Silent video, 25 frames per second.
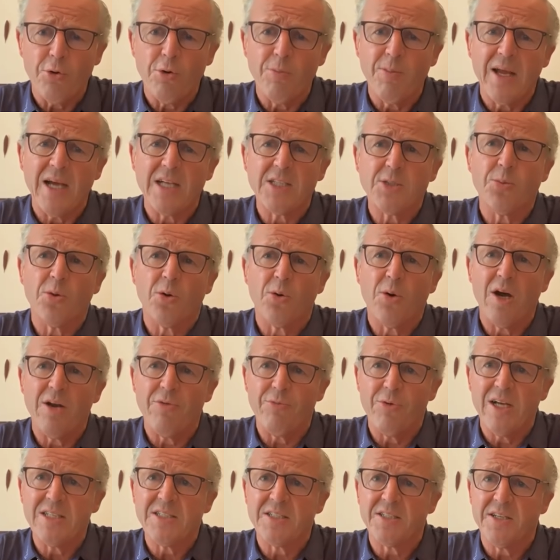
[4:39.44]
All Blacks were
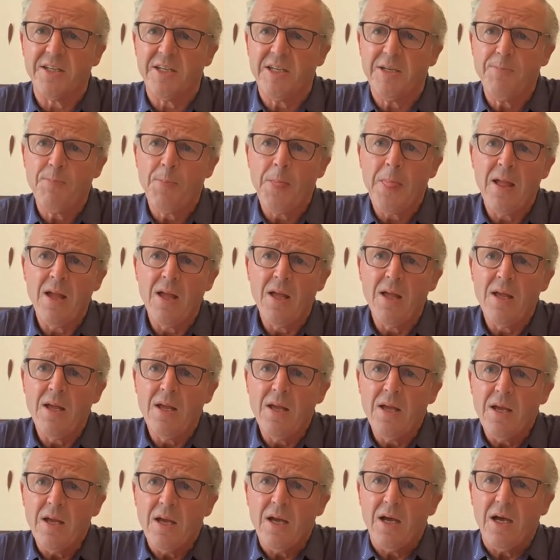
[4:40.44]
quite rusty
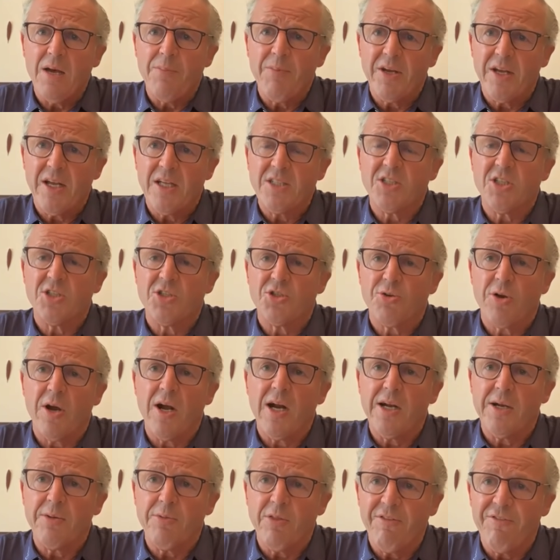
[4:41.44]
um, against
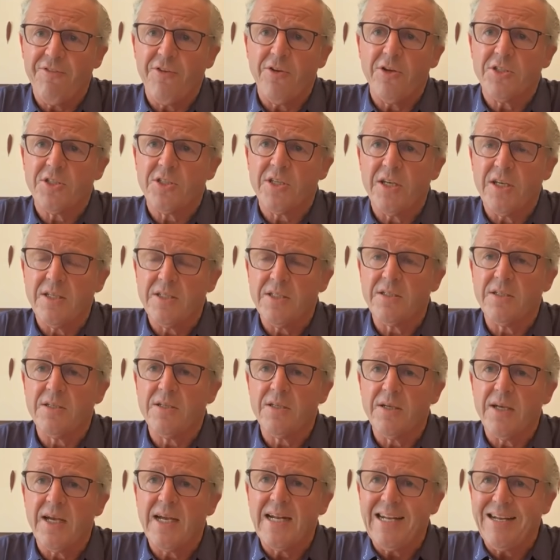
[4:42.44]
Australia in the first
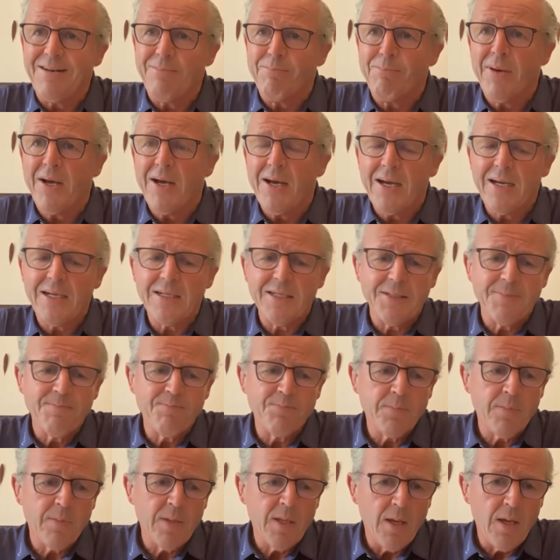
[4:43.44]
test at Eden Park,
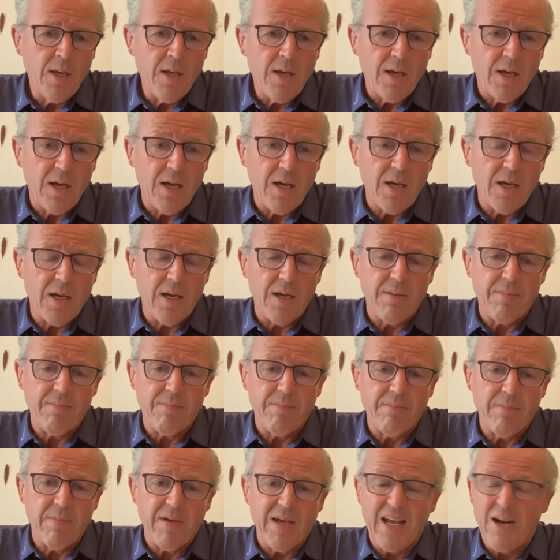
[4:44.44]

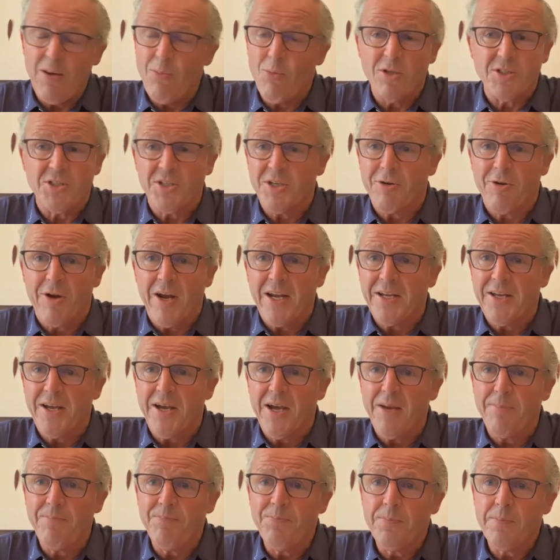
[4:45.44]
um, and it wasn't a great
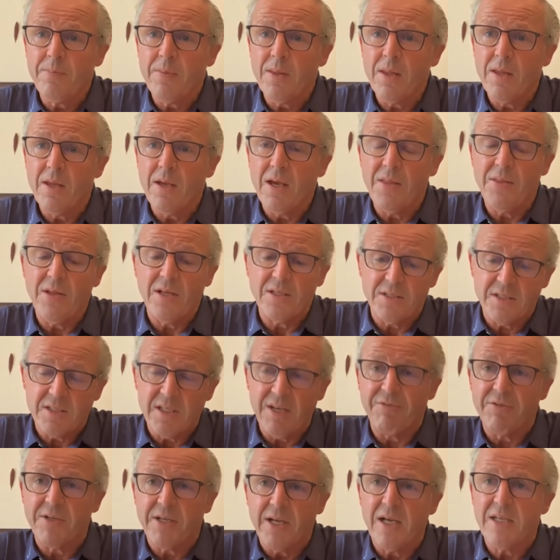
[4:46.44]
game. And then
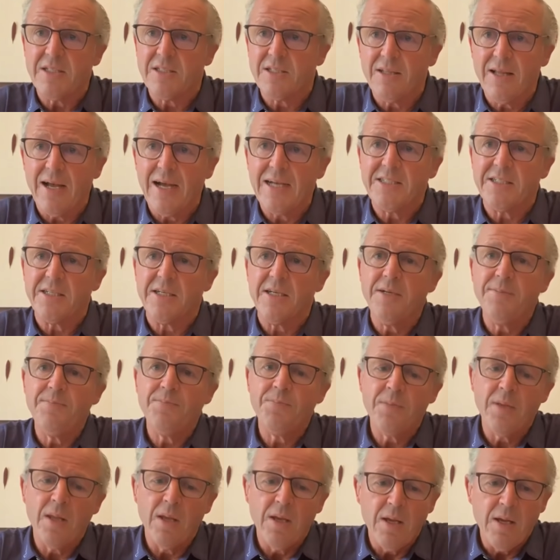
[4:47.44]
seven days later,
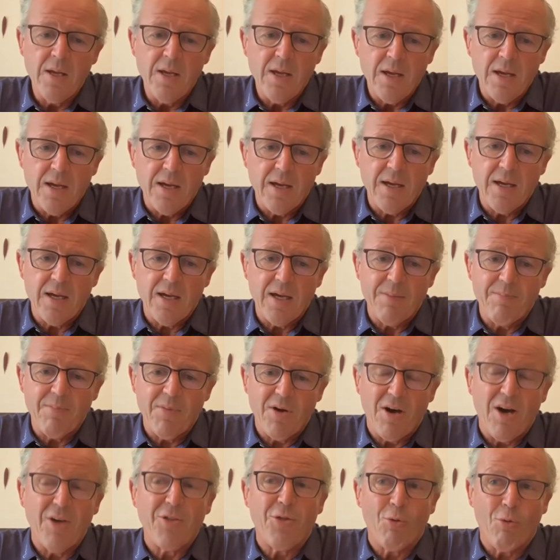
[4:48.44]
Um,
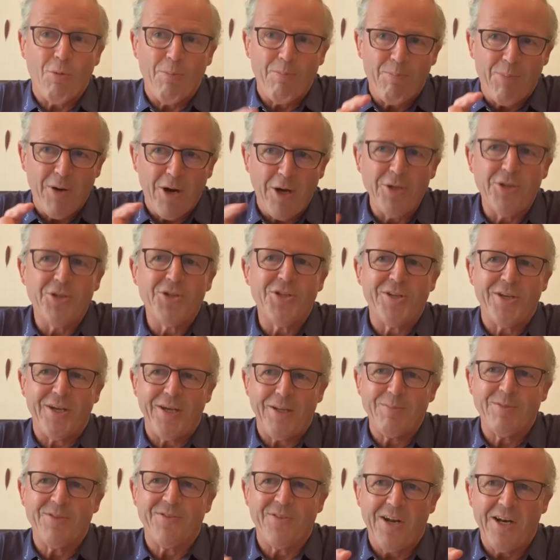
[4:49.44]
I thought both
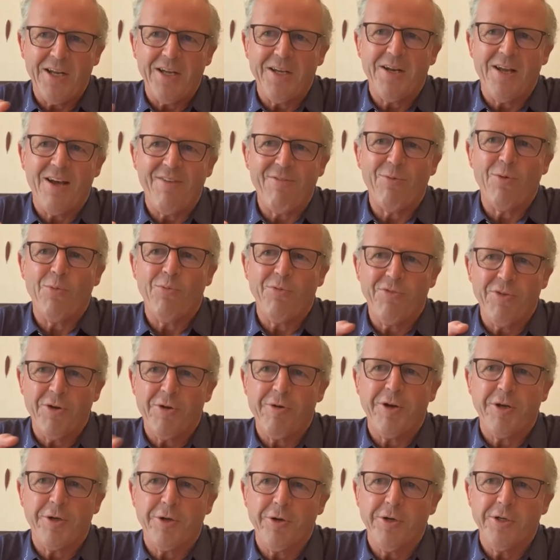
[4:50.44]
teams, funnily enough, were
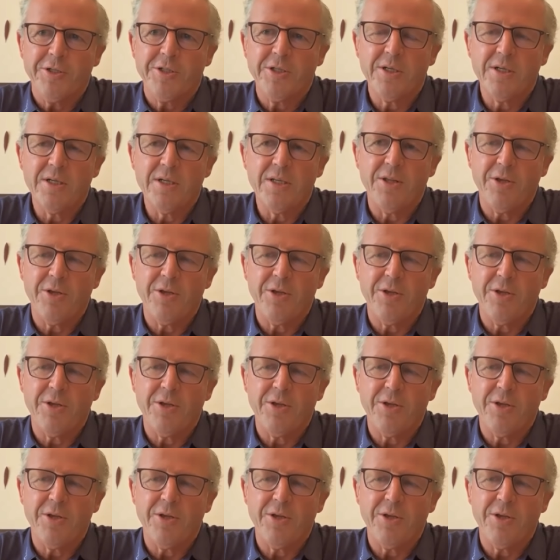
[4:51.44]
very good.